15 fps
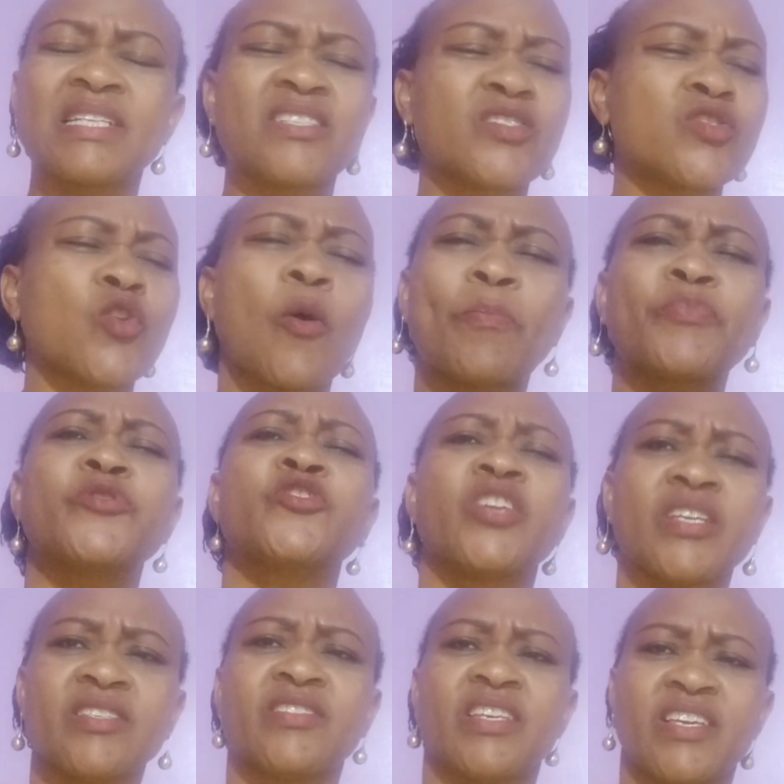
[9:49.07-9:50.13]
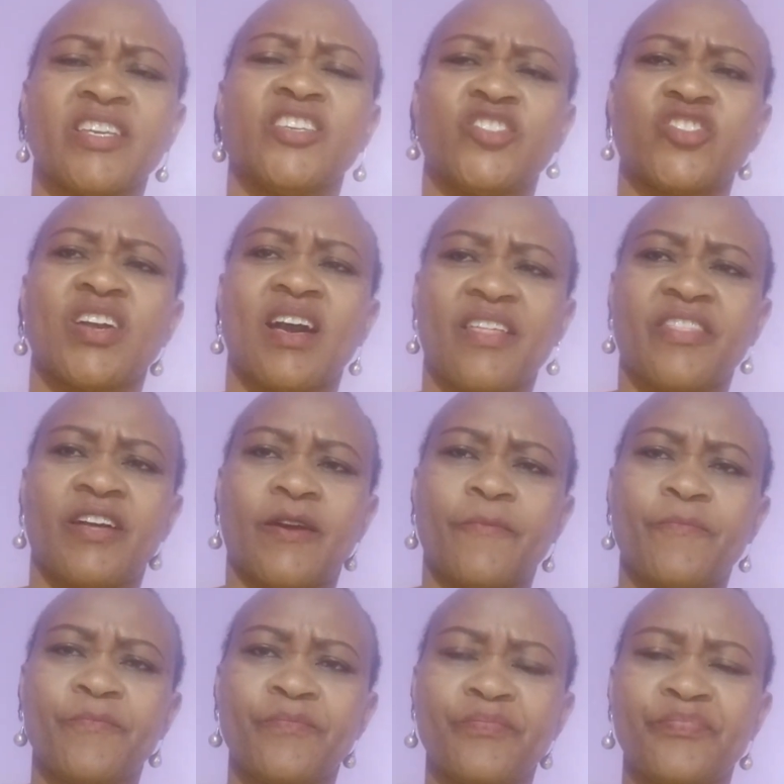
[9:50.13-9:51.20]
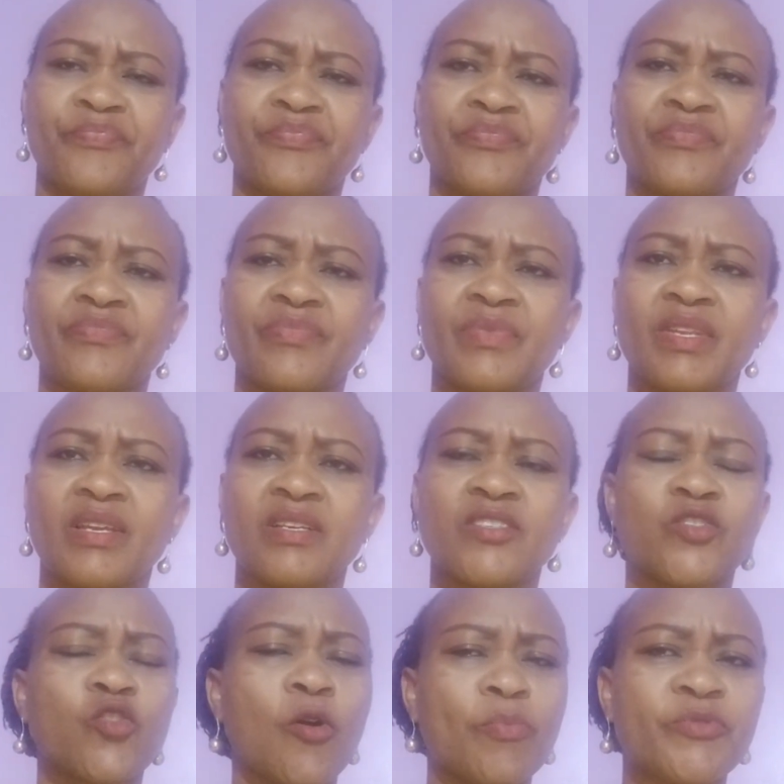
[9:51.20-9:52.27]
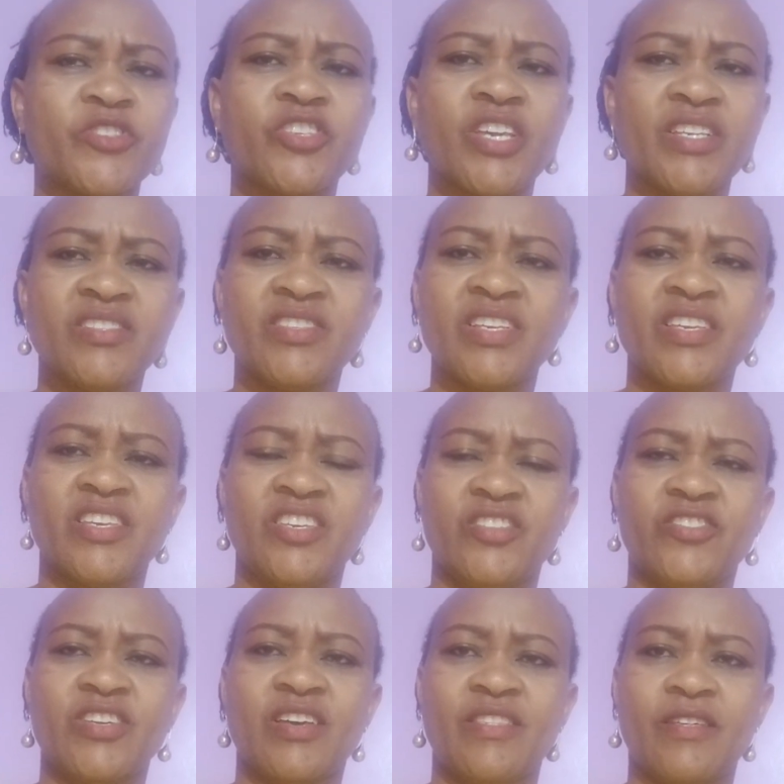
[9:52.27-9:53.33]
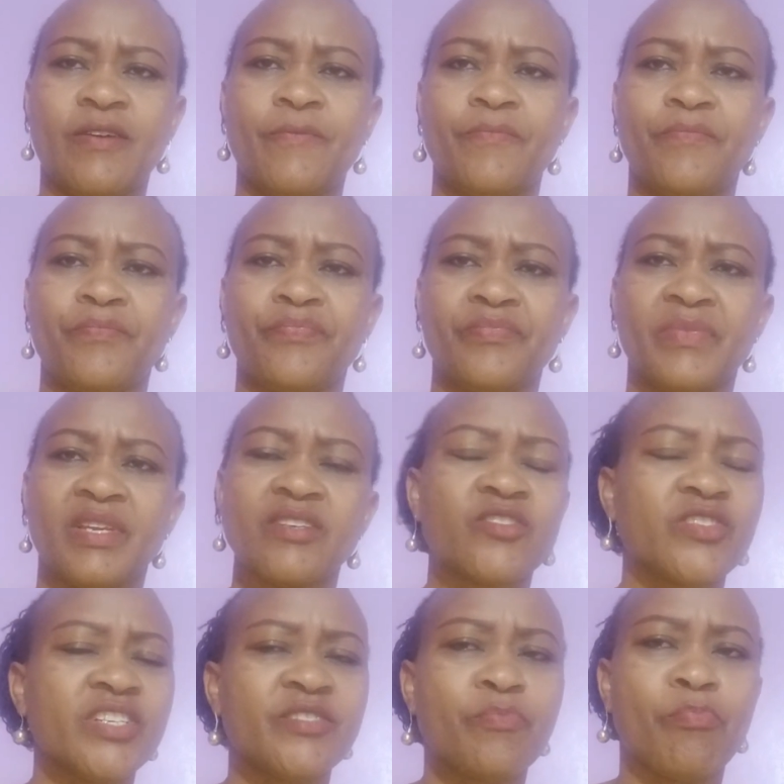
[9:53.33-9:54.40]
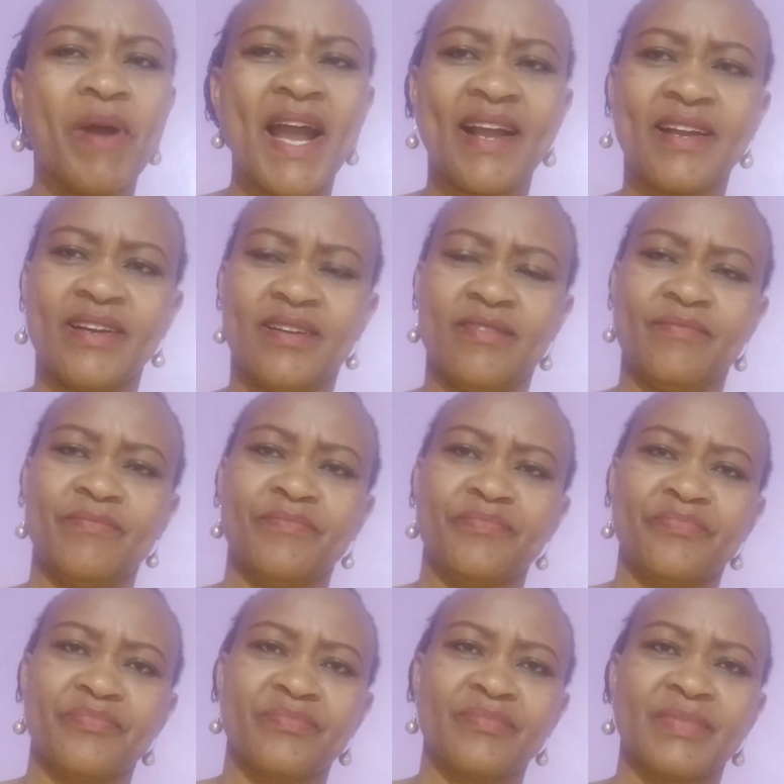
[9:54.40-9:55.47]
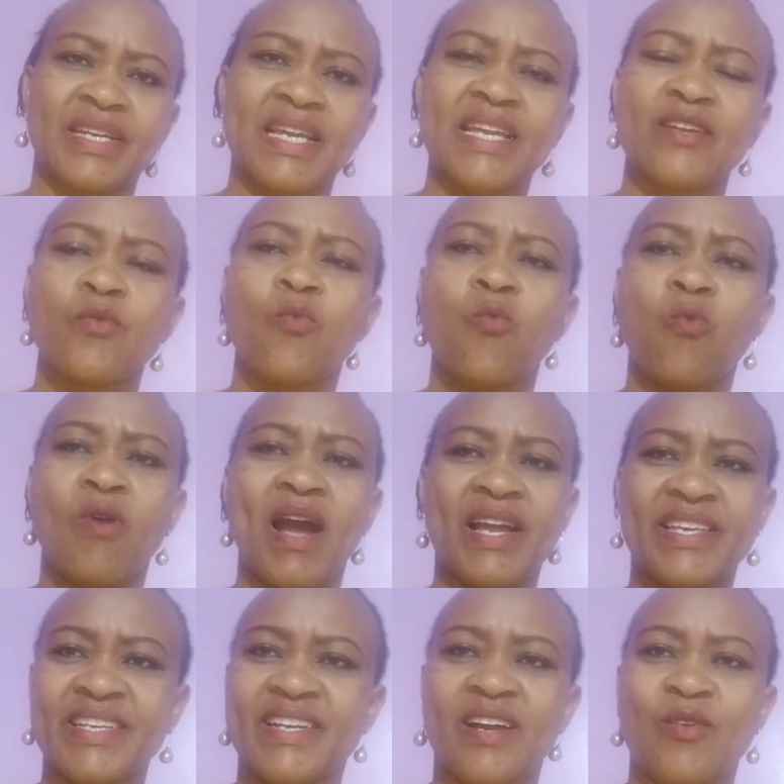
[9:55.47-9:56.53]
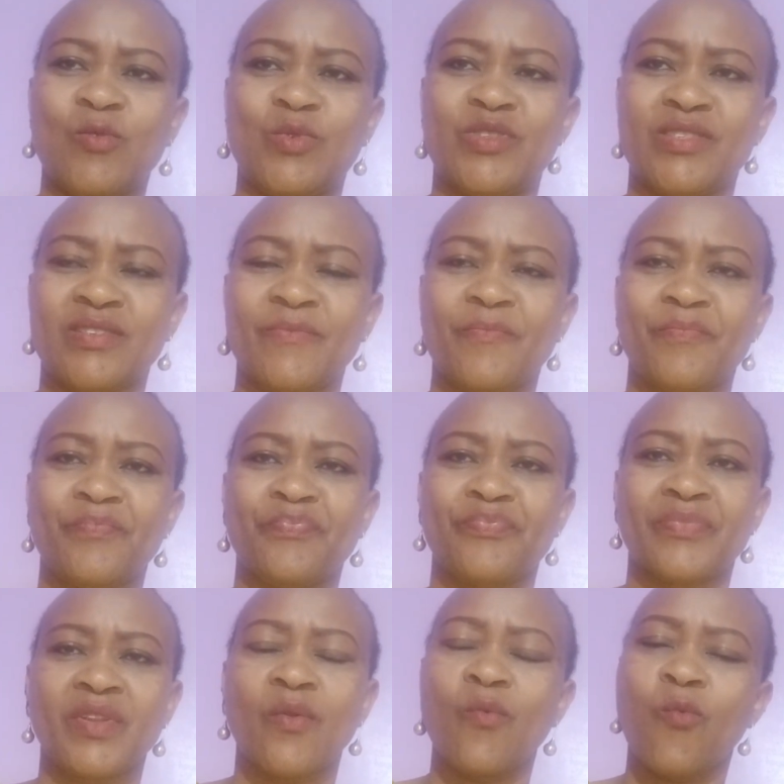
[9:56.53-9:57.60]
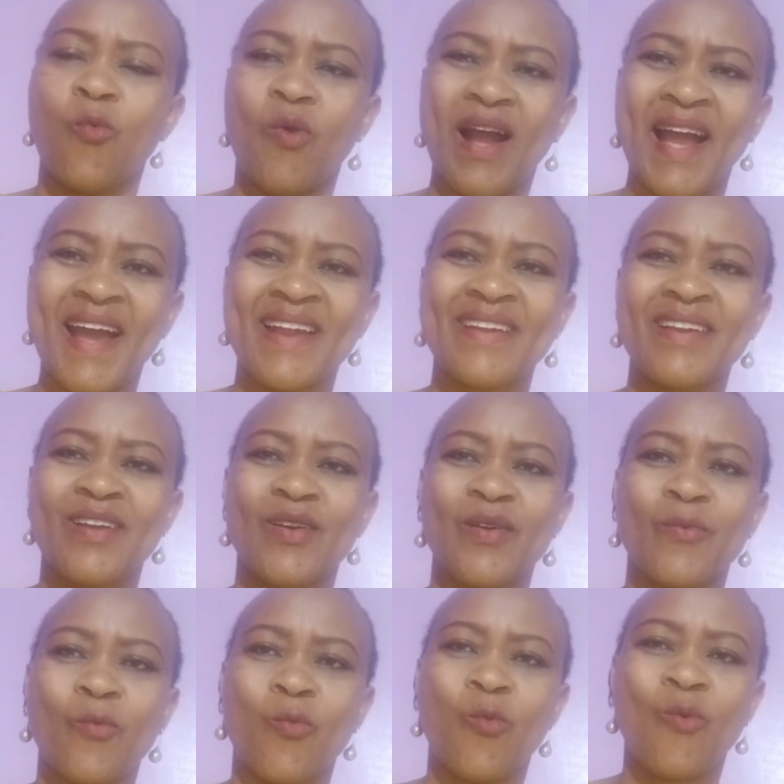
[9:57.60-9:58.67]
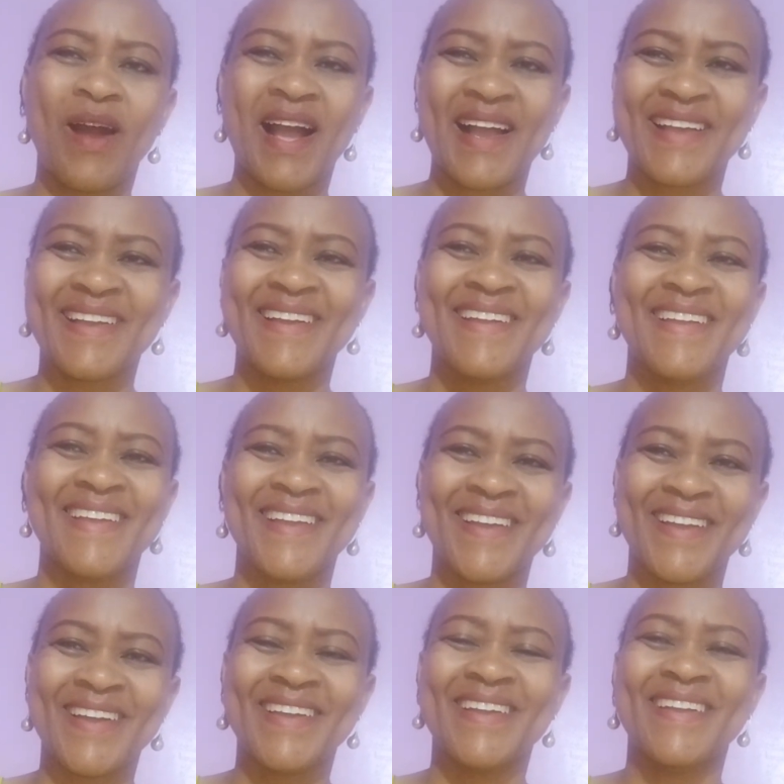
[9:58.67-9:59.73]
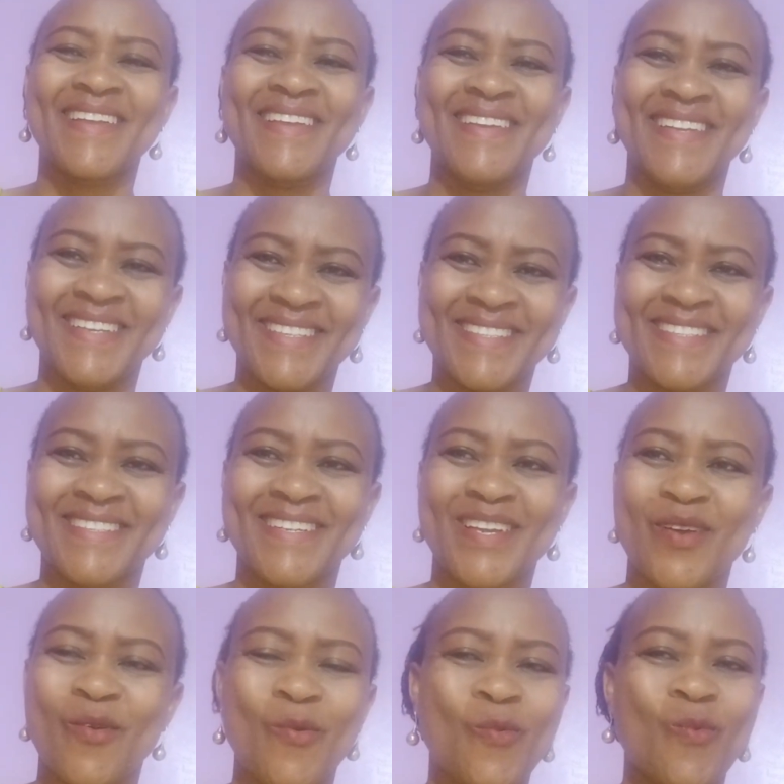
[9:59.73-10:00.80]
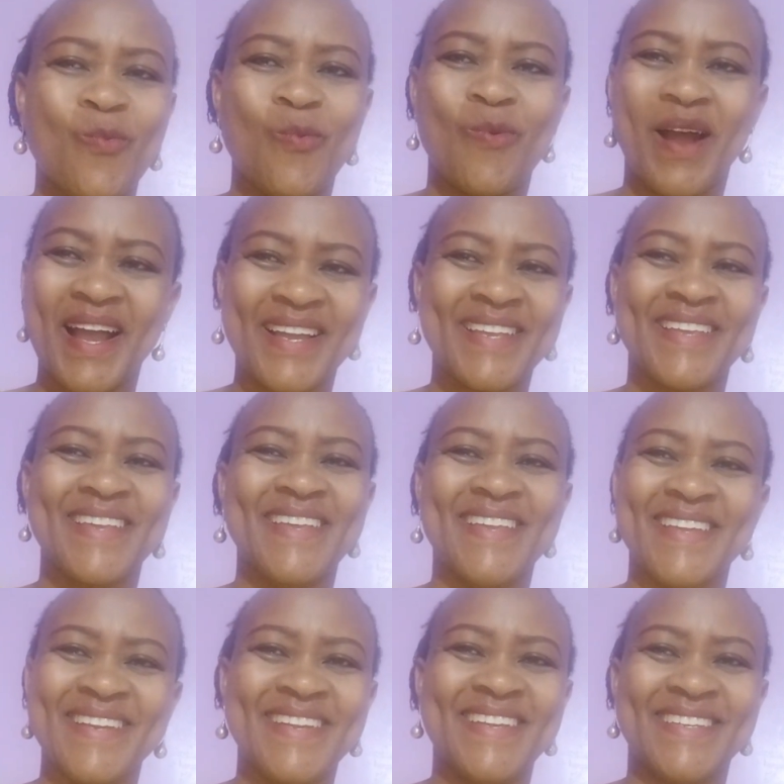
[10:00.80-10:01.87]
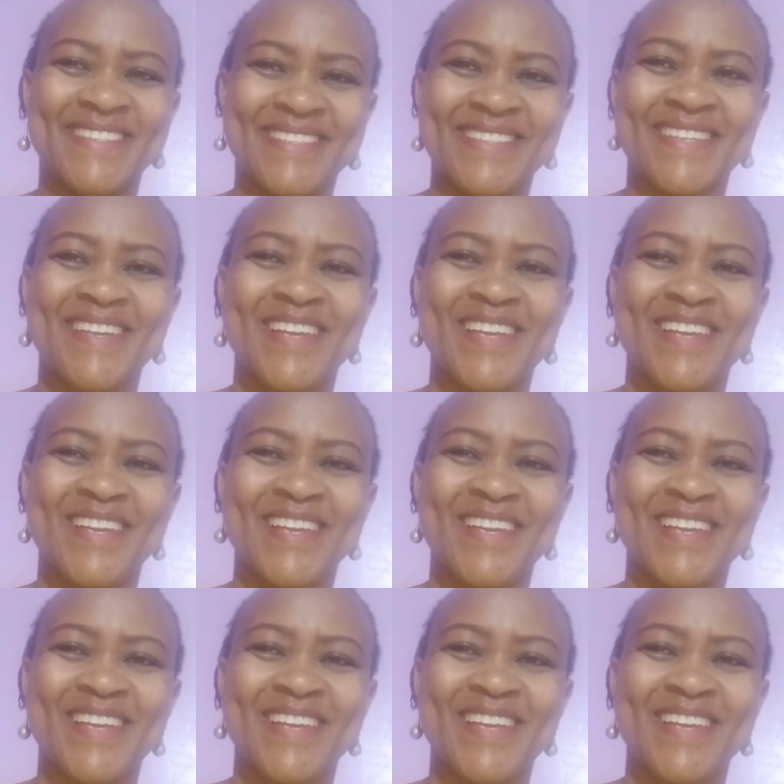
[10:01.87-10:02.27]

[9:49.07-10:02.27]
stop chasing each other. Stop chasing each other. Sit back and work it out. Work in it. Work in it.